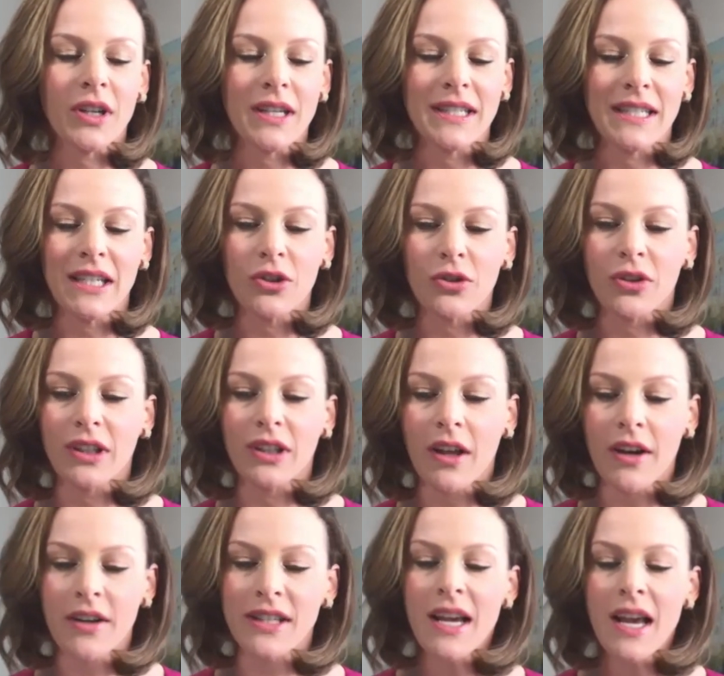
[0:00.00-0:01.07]
Dean
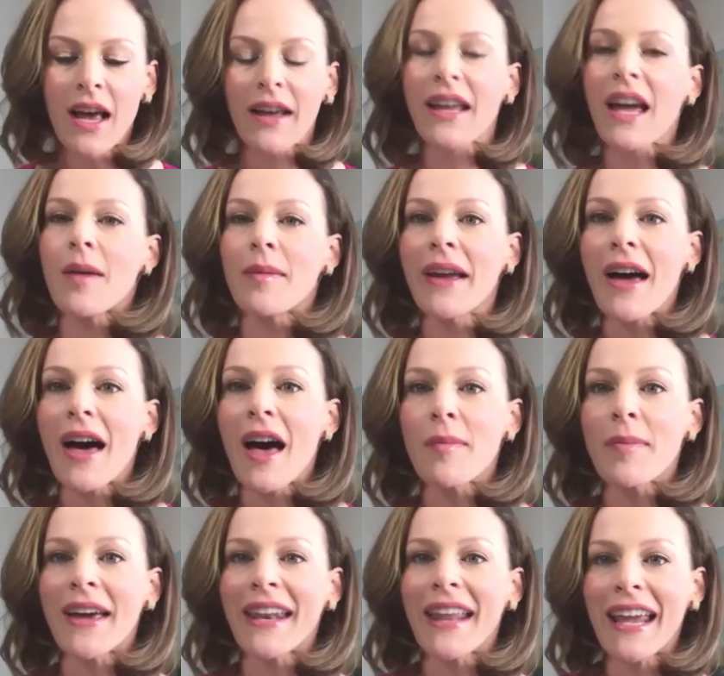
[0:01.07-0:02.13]
Pilars coming up
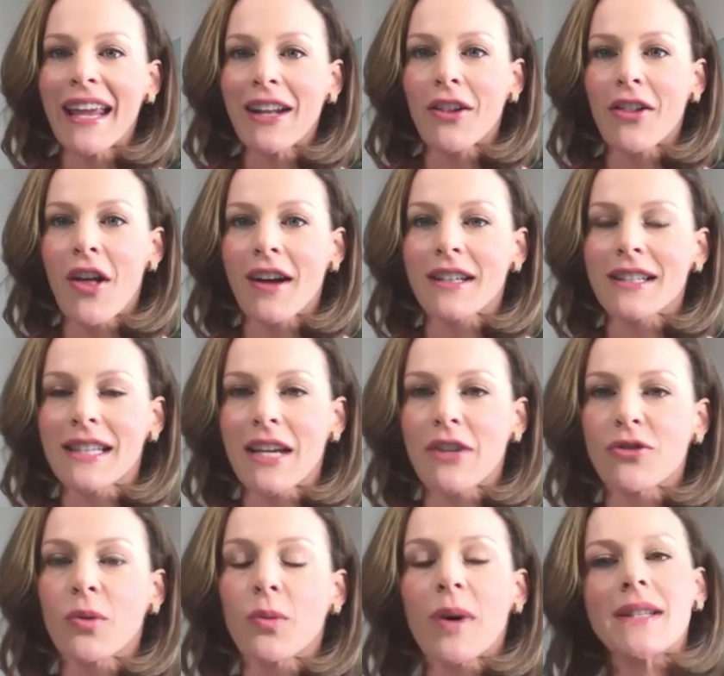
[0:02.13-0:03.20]
at 8 o'clock
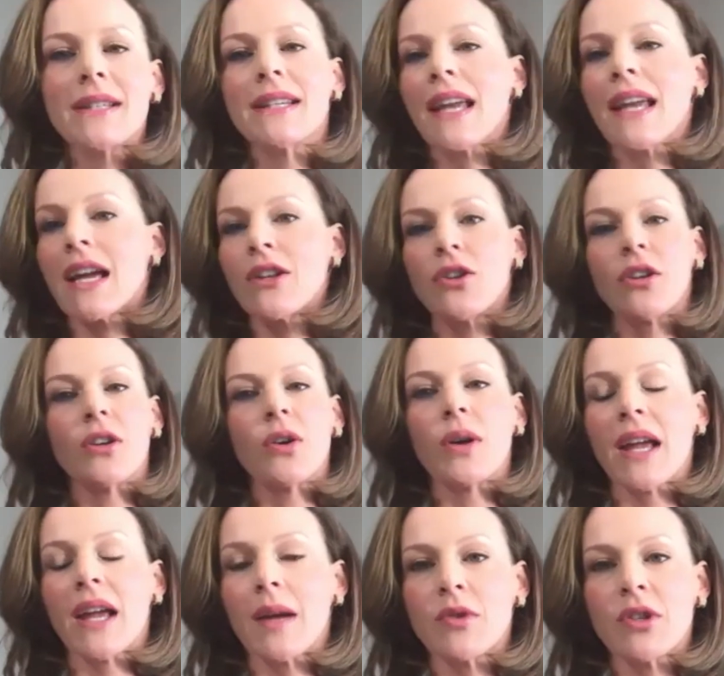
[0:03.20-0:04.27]
Central. Once again, you can go to
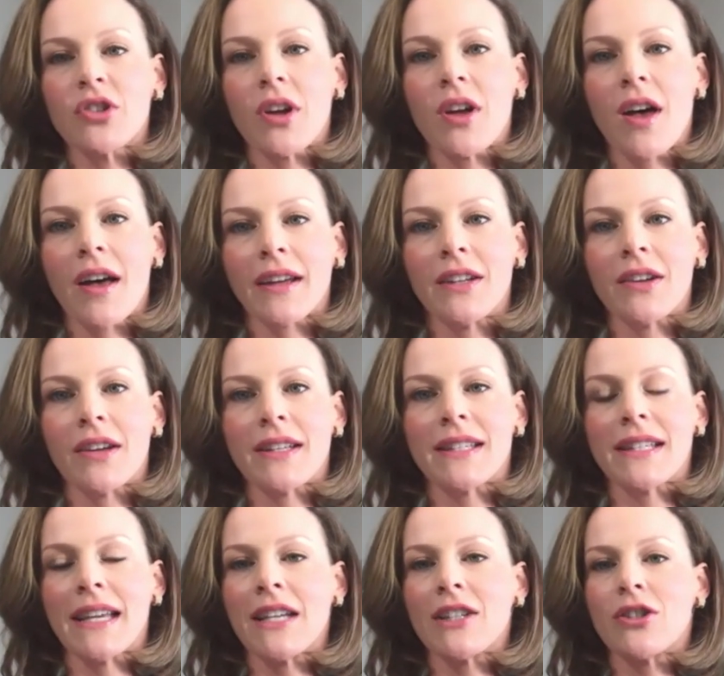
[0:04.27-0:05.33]

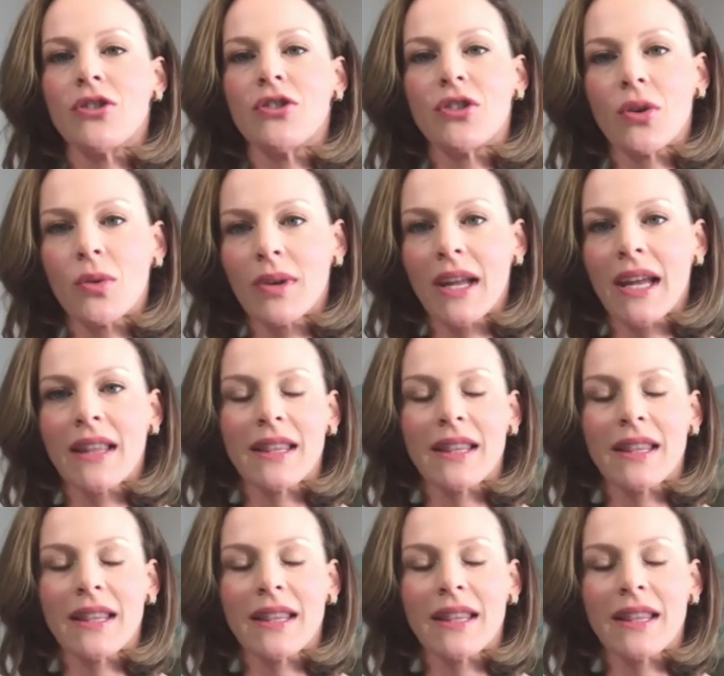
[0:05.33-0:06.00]
mjhlhockey.ca to donate.